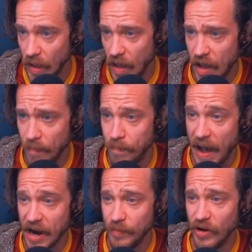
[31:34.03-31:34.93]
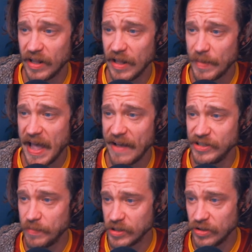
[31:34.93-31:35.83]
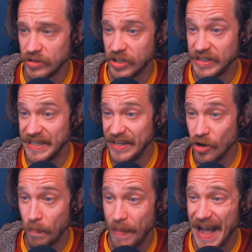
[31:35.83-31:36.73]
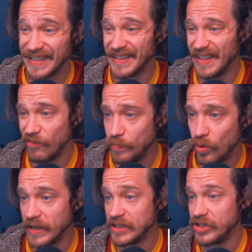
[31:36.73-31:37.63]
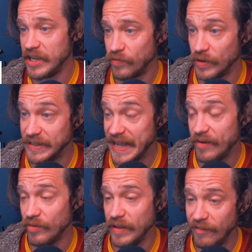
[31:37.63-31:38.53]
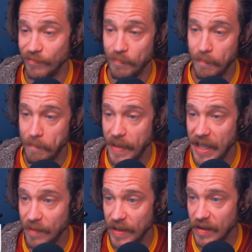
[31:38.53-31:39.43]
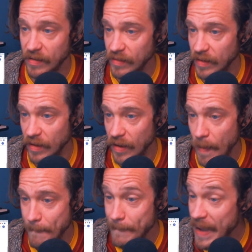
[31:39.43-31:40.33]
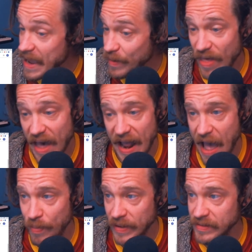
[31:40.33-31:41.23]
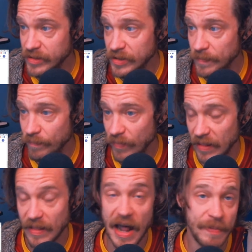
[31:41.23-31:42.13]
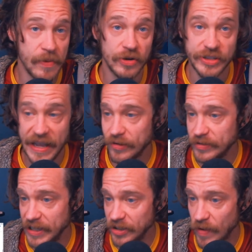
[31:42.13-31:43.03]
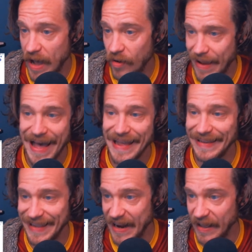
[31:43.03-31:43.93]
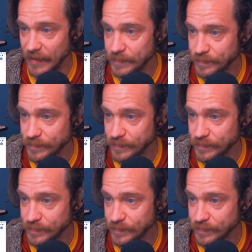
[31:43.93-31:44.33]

Bayern Munich alumni, FC Barcelona's Coutinho back to Liverpool in exchange for debt relief. Maybe that happens. A lot of people are saying Coutinho out. I get it.